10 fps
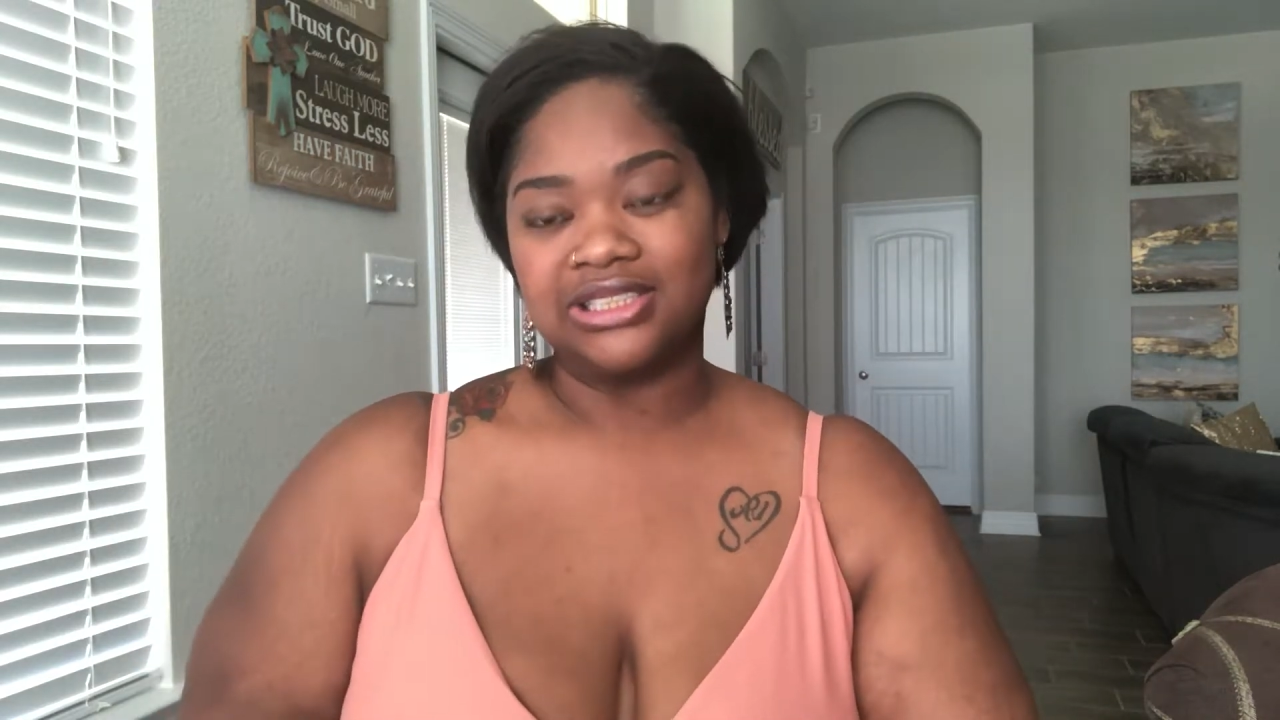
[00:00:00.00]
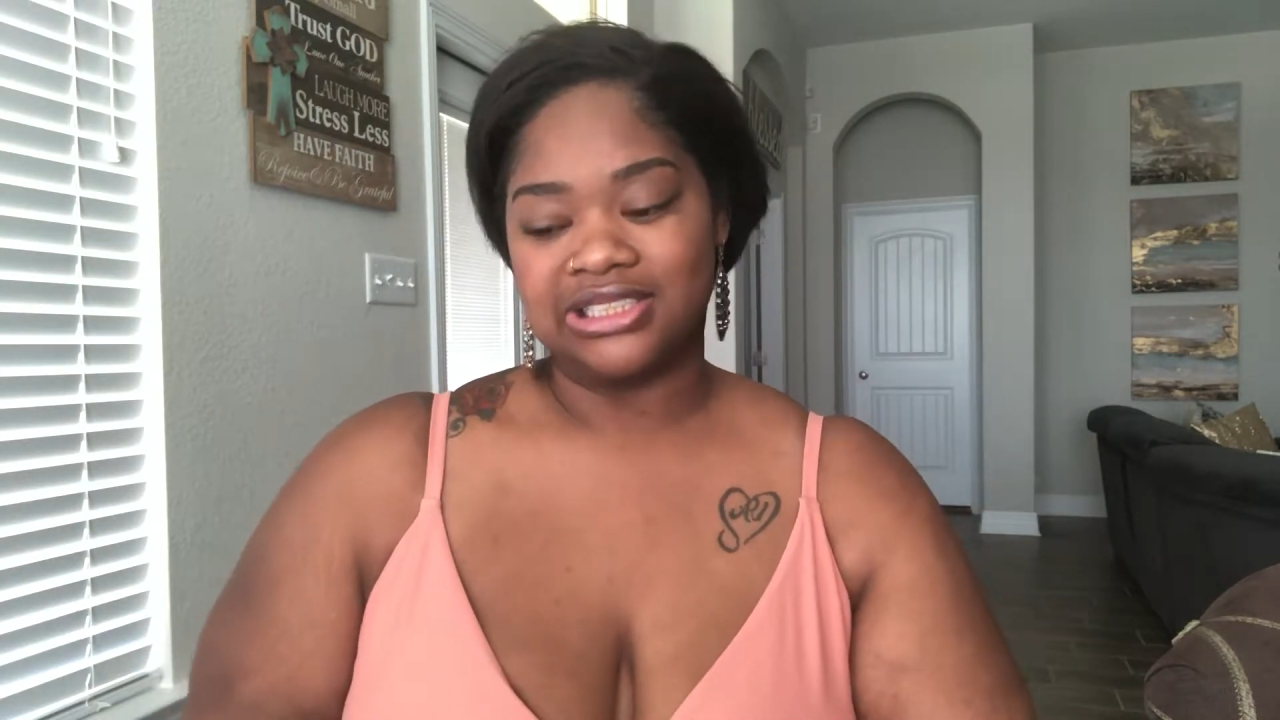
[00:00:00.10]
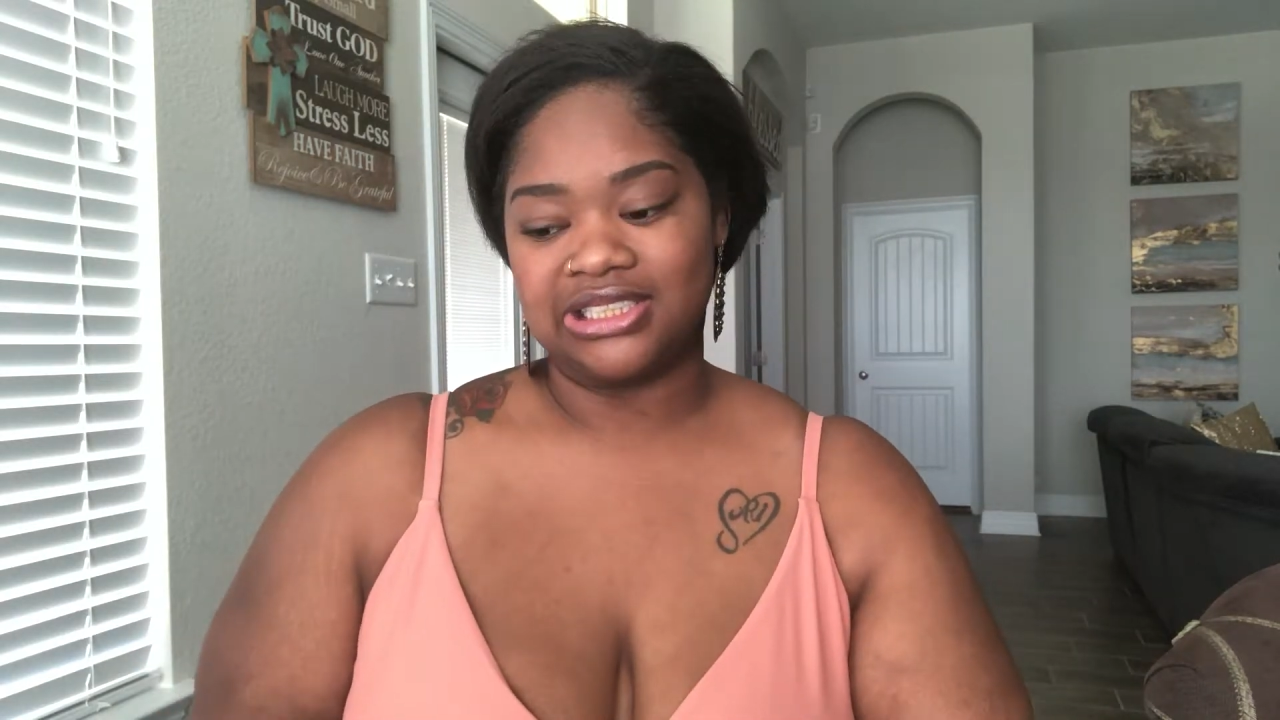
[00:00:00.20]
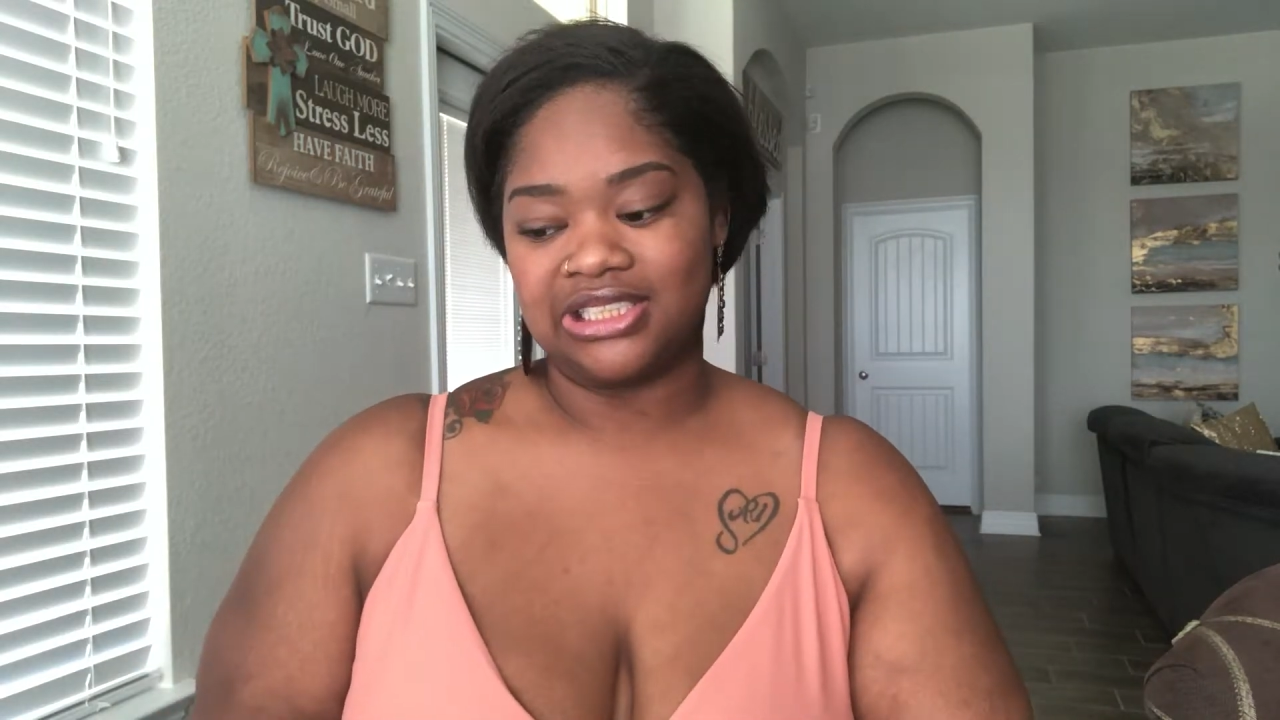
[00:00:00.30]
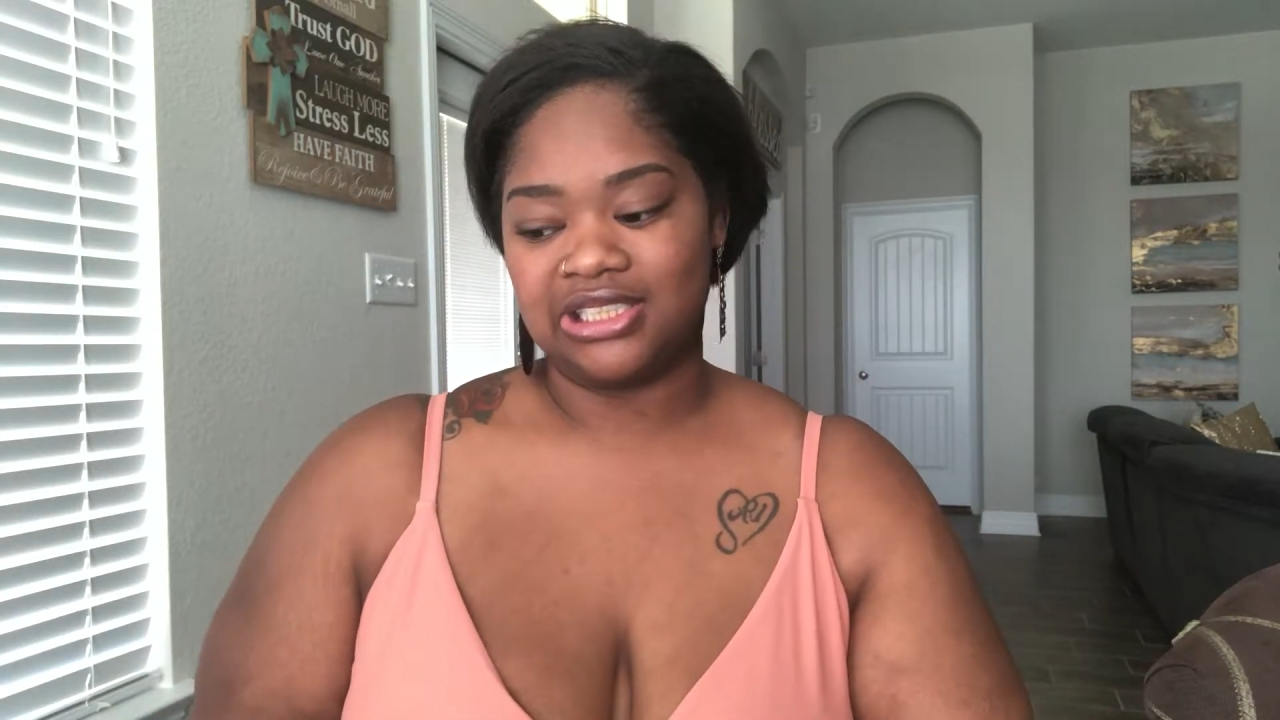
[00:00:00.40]

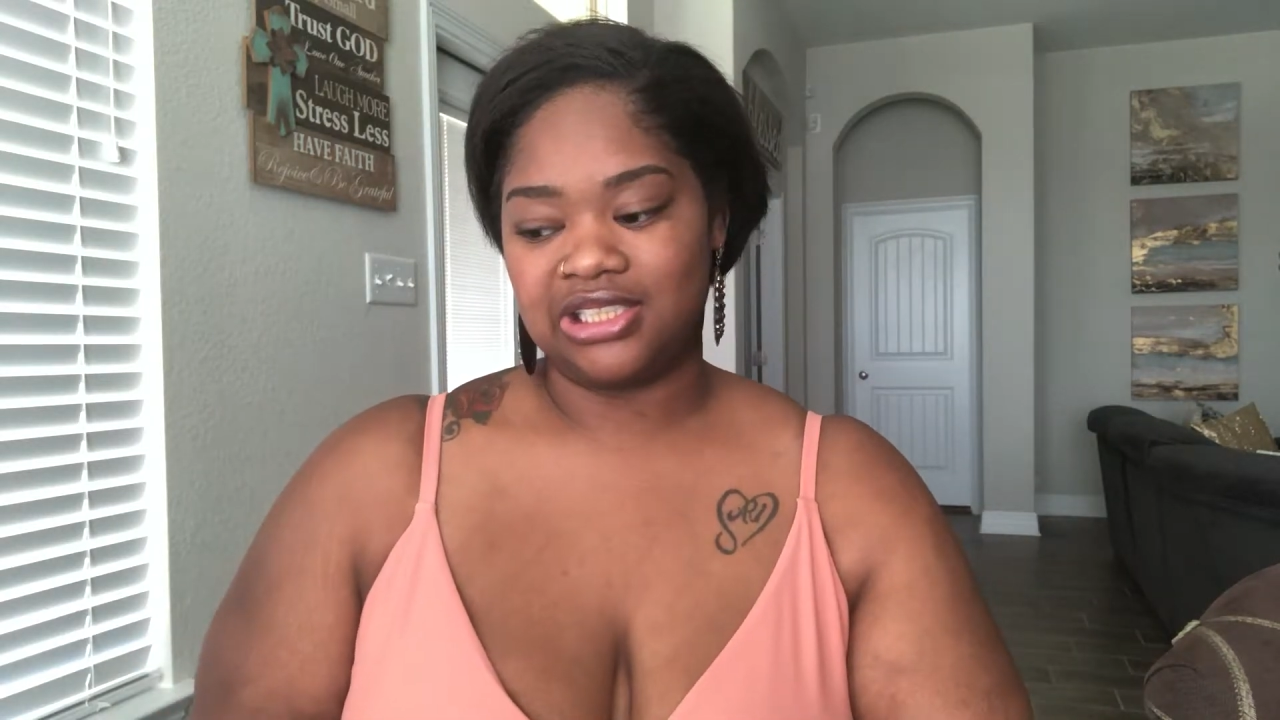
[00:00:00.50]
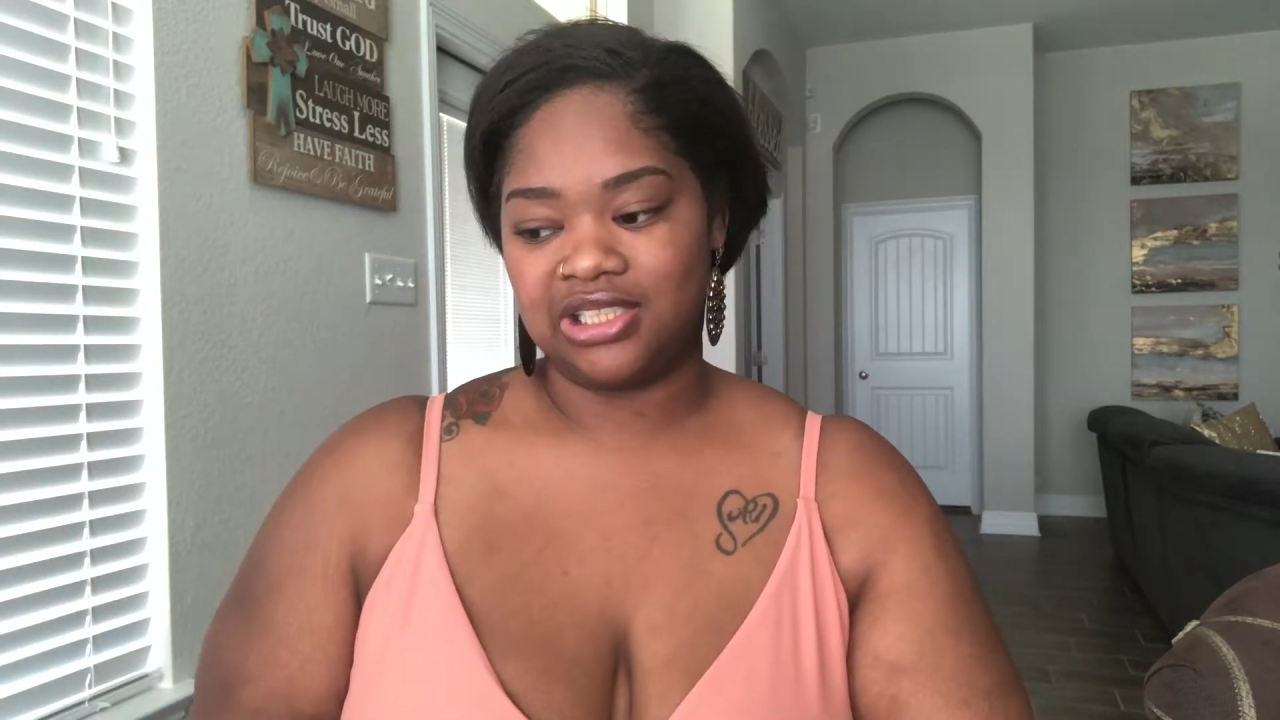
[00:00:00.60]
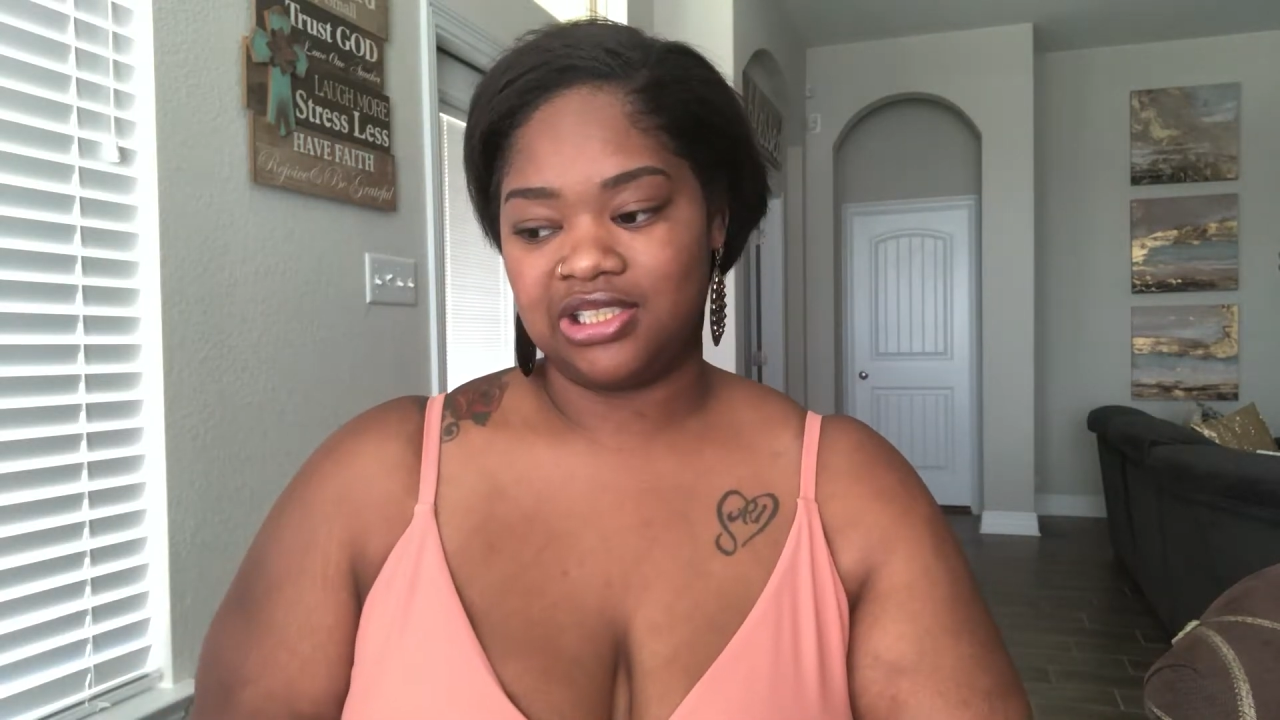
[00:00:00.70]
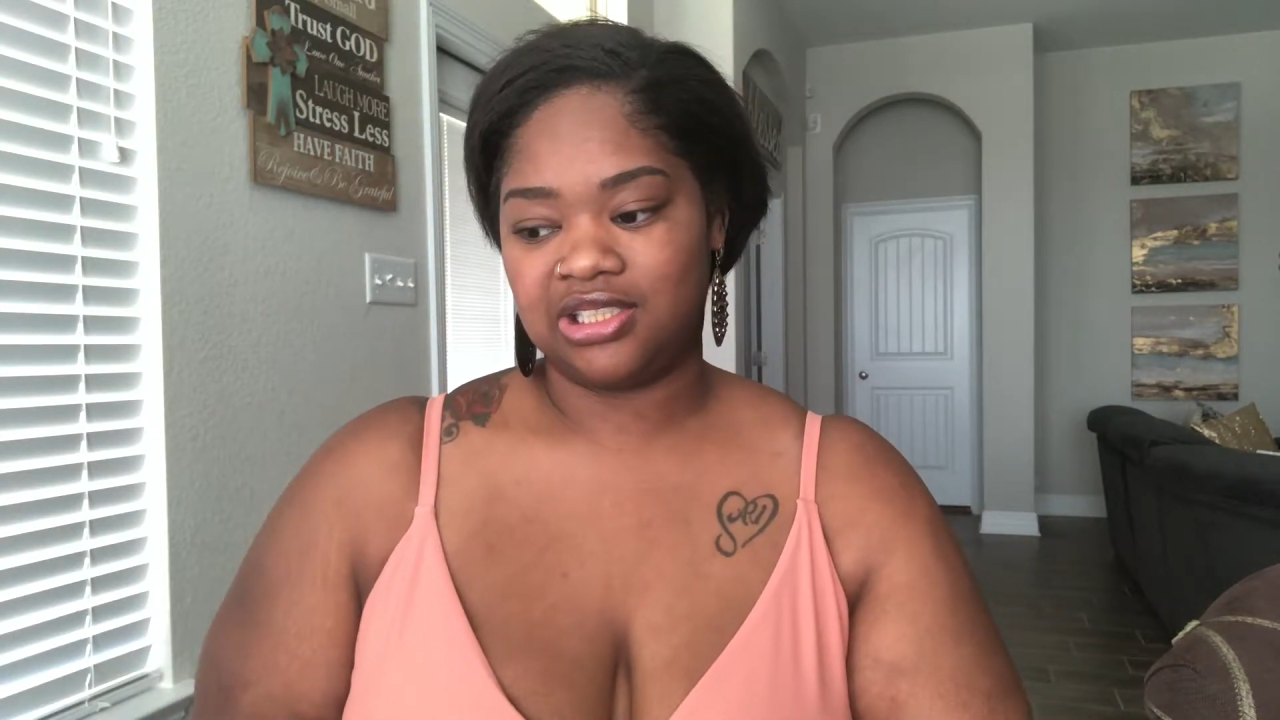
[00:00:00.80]
see.